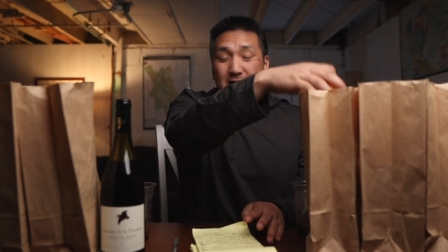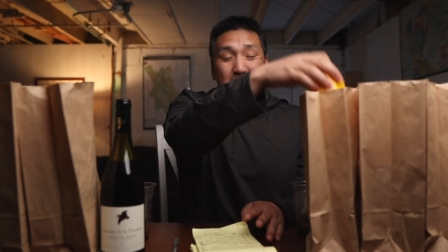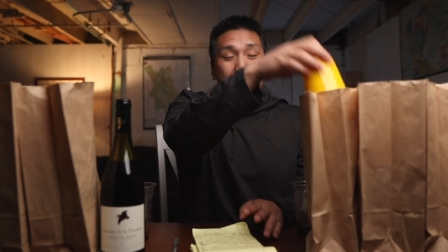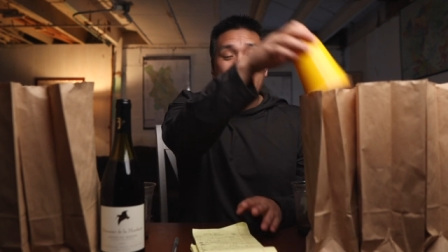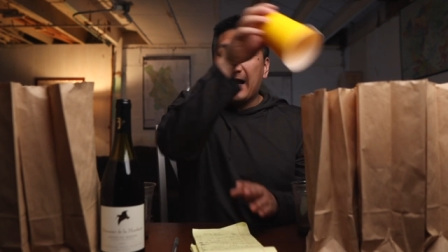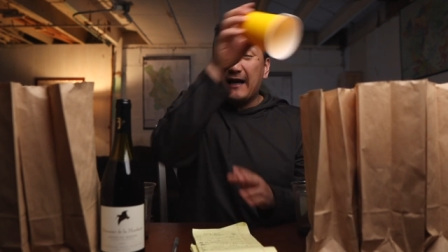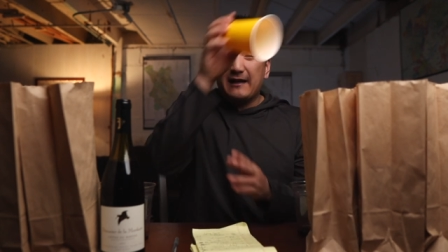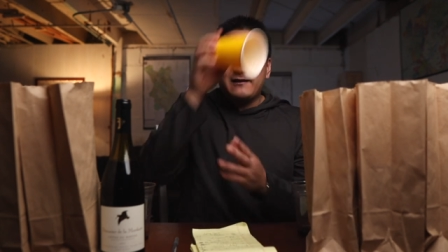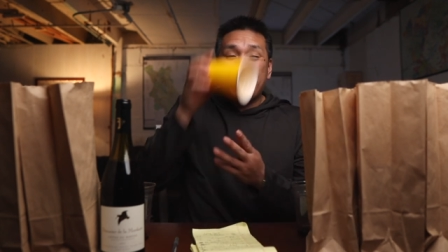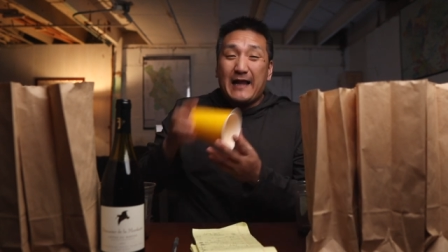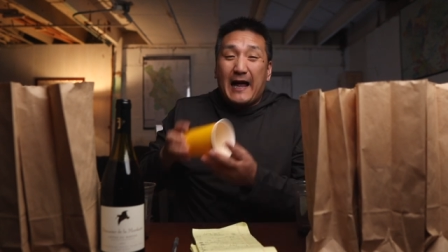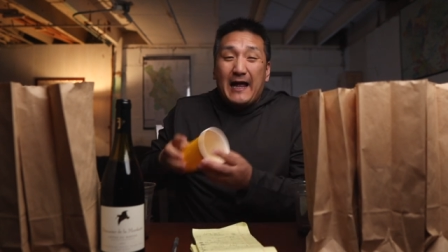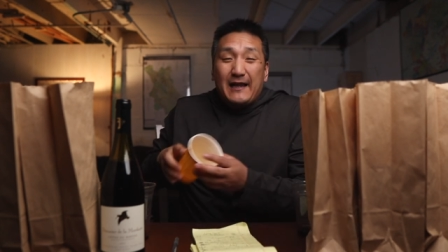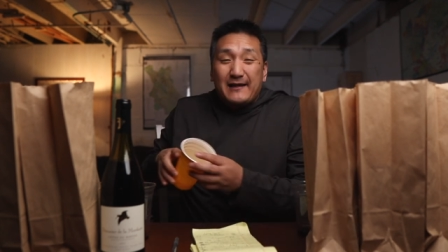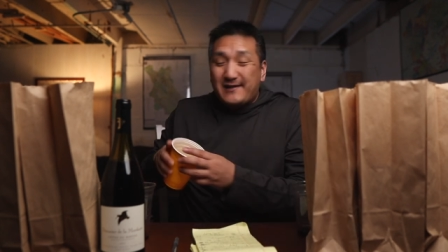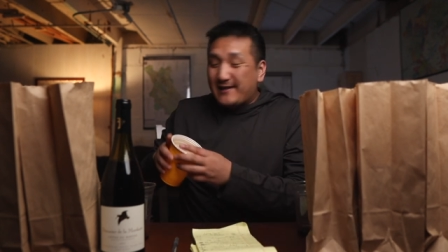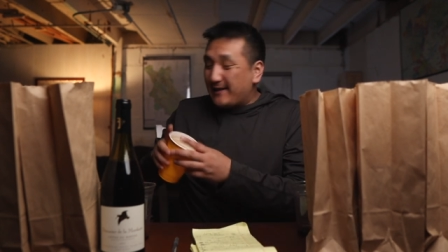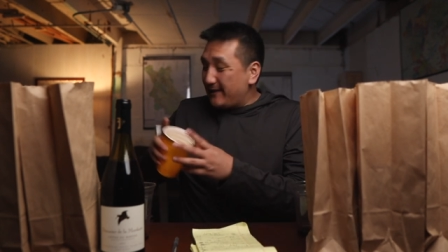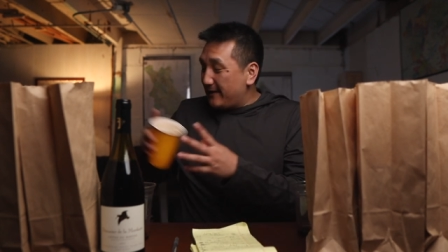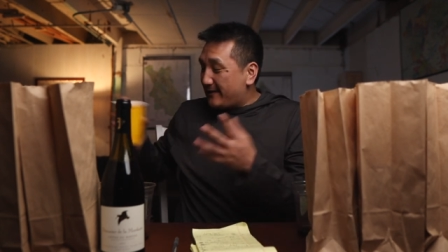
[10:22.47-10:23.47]
not,
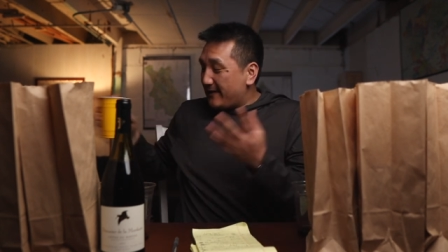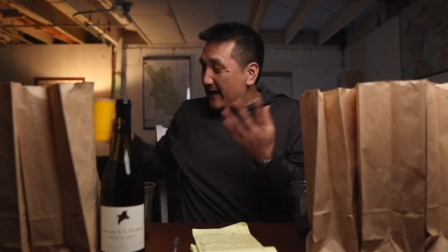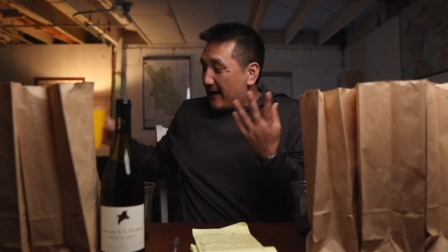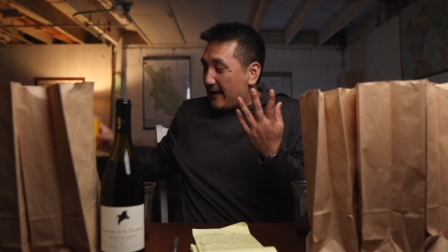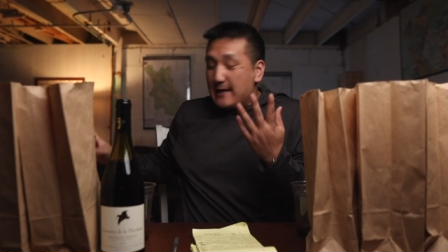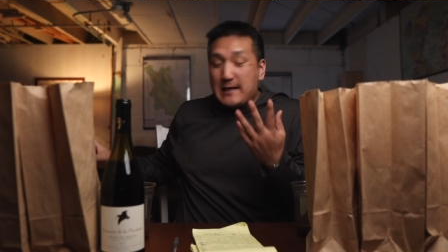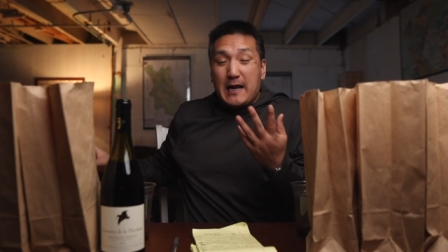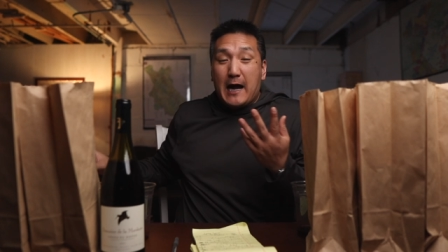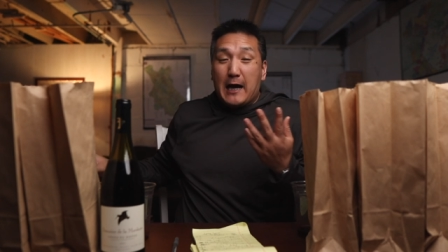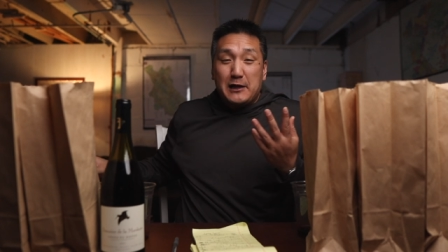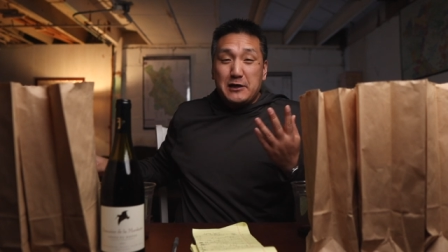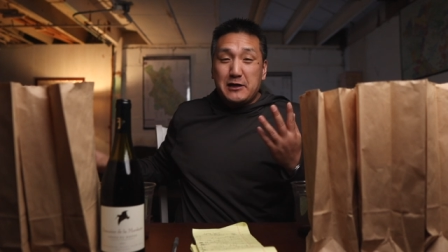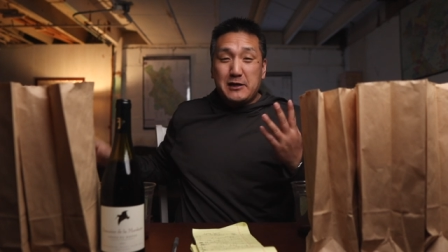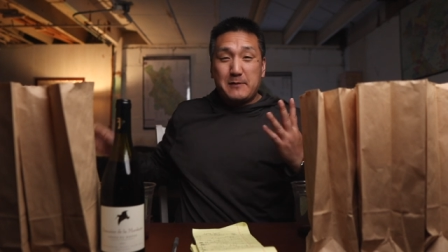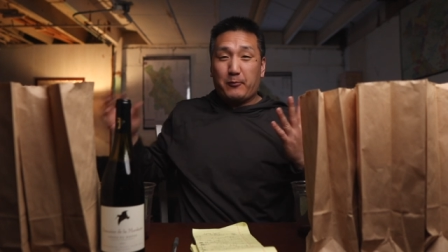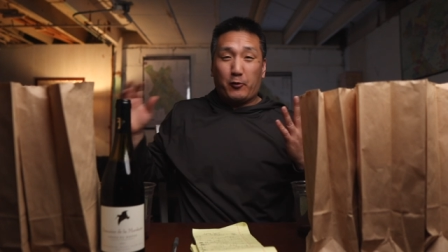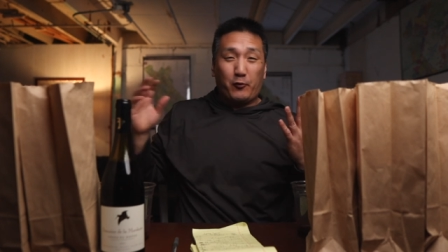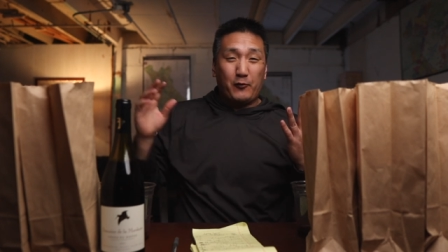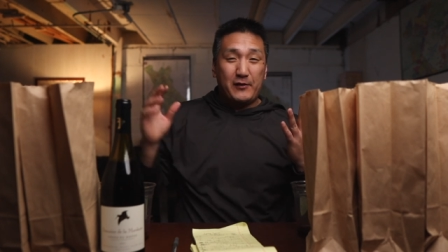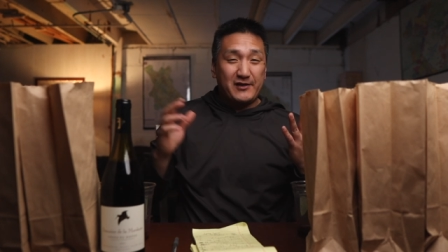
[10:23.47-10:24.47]
not, it's not a 90
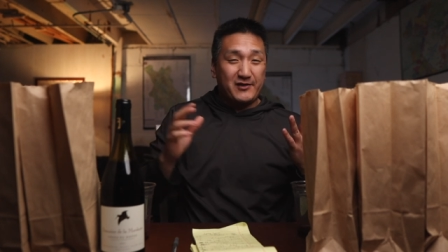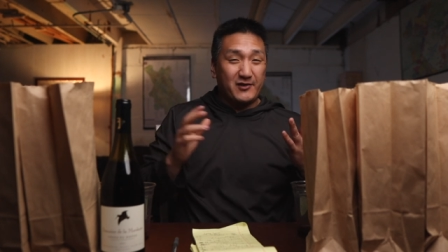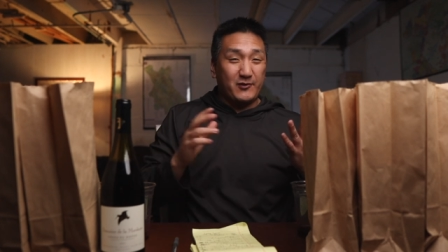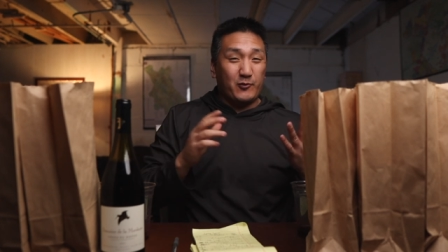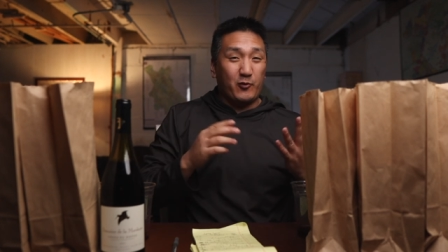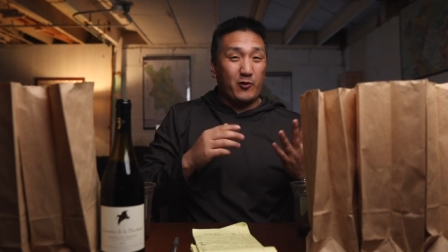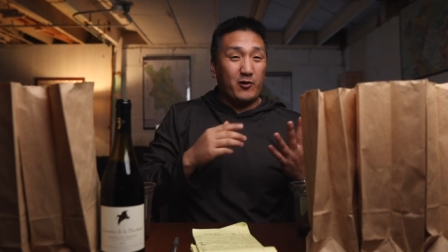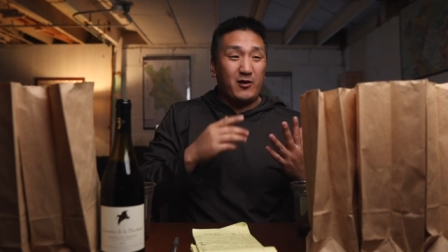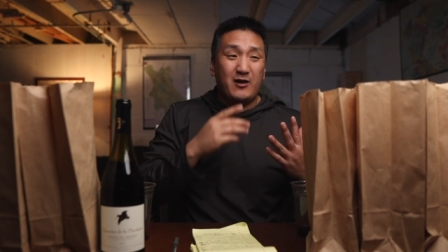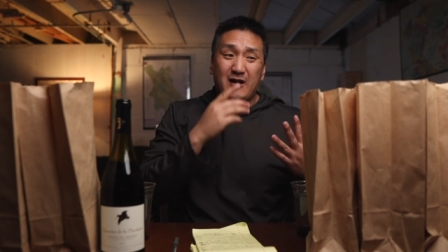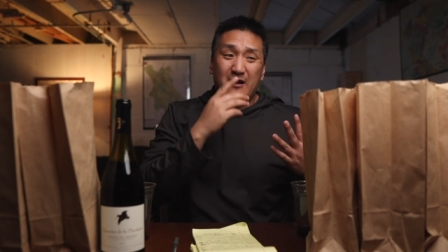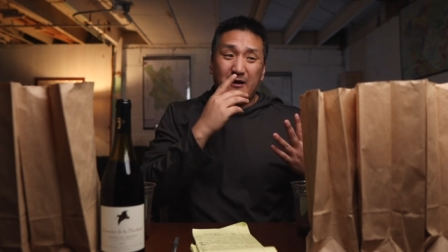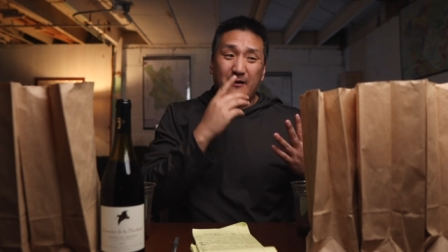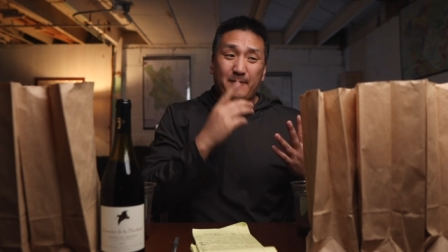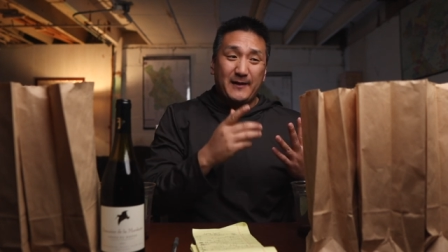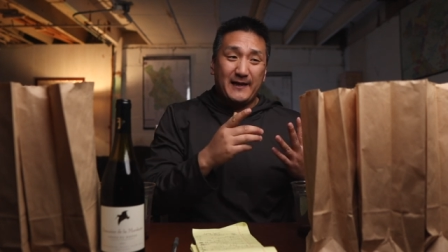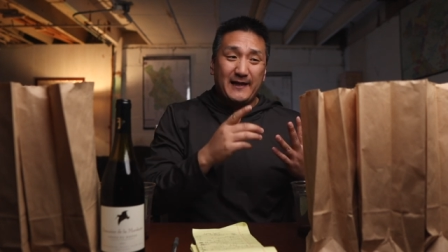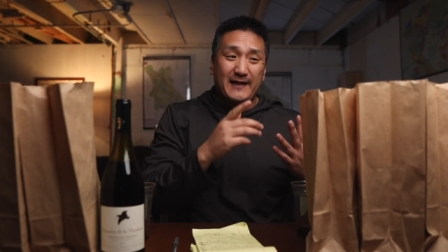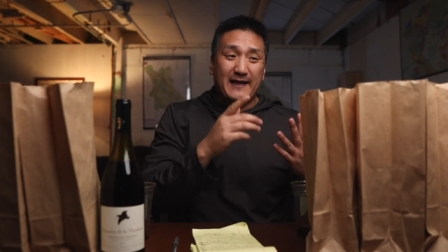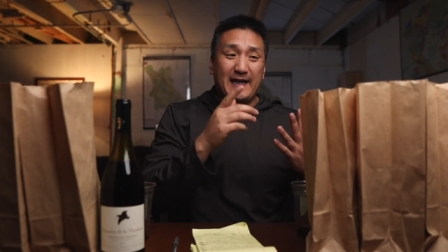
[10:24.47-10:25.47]
point score,
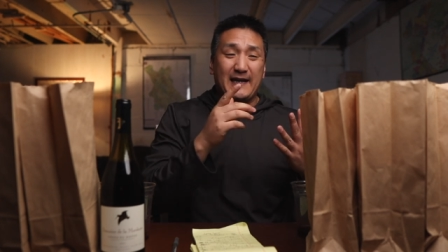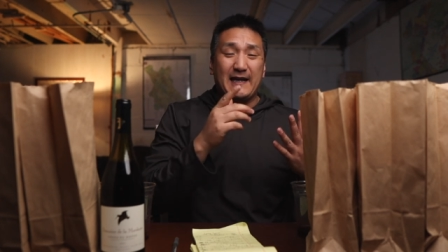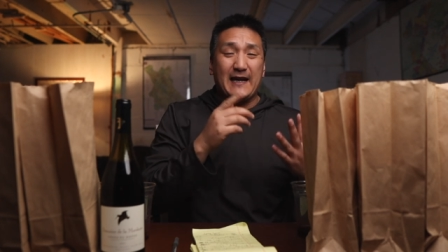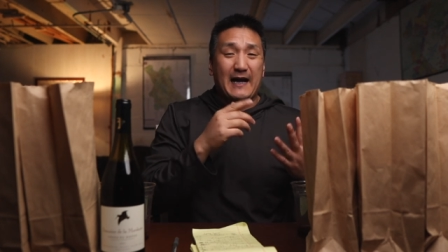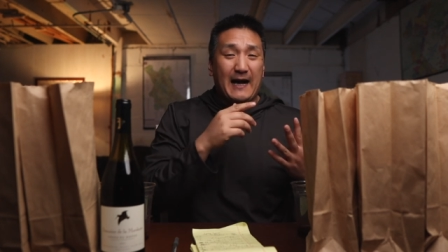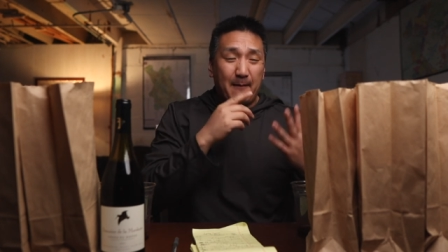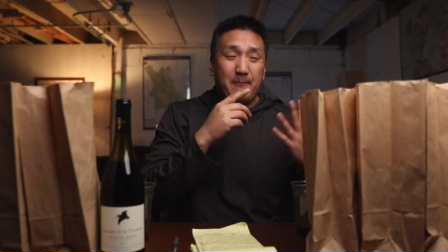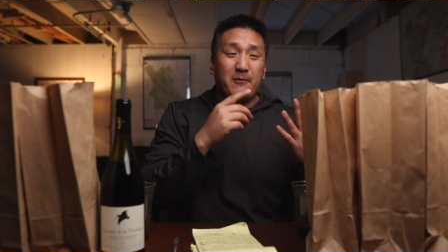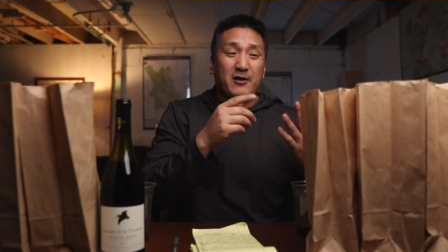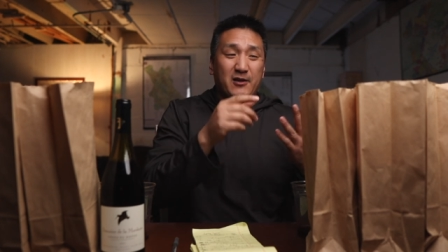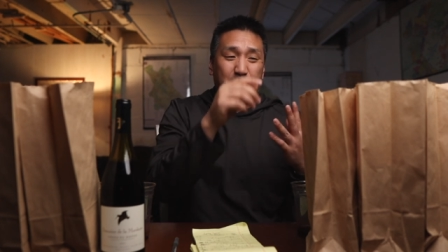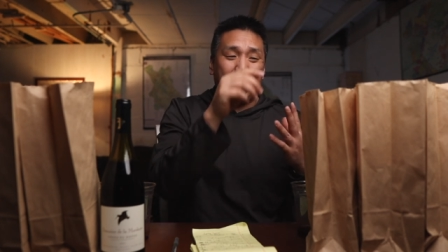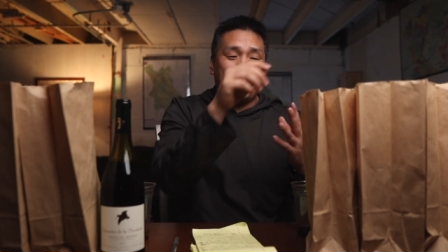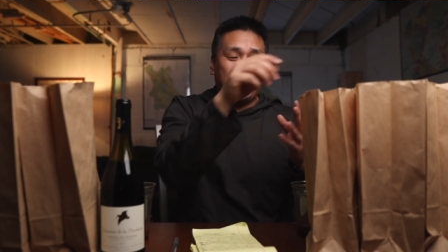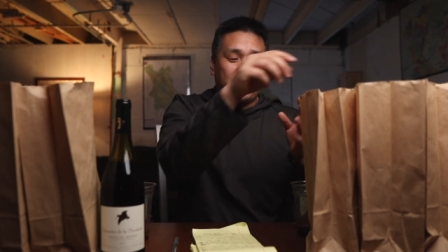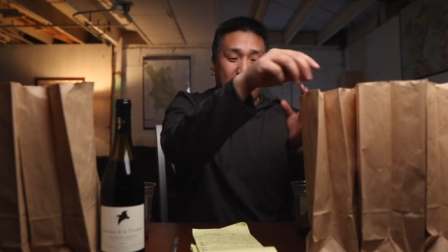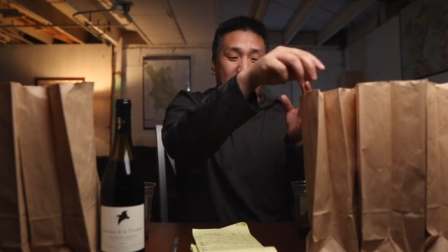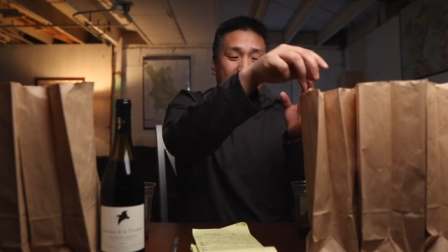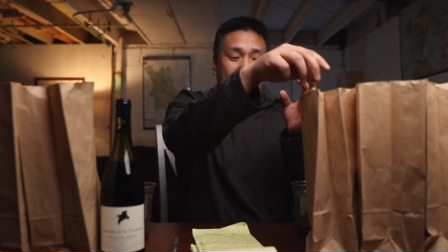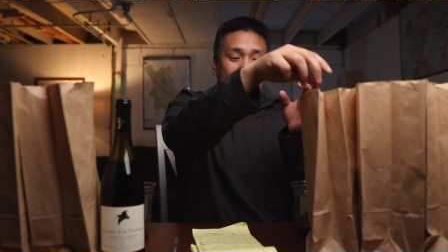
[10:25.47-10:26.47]
but again, I'm gonna be
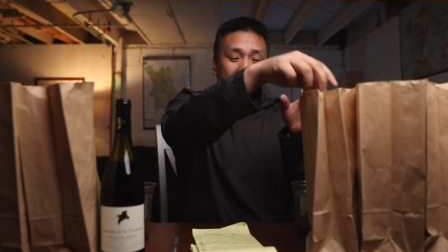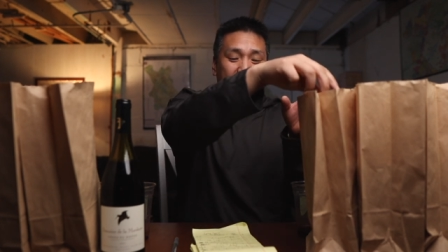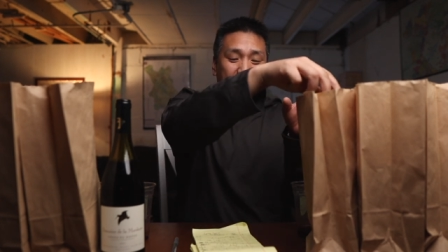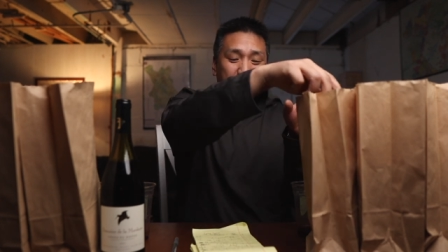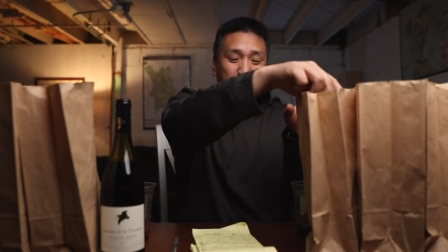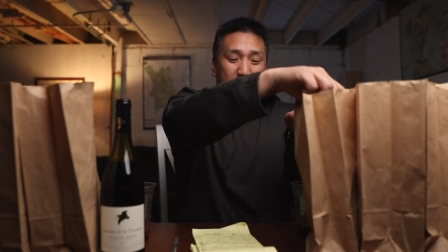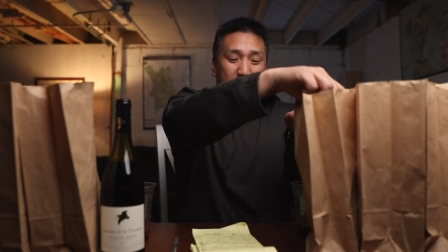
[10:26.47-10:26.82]
drinking this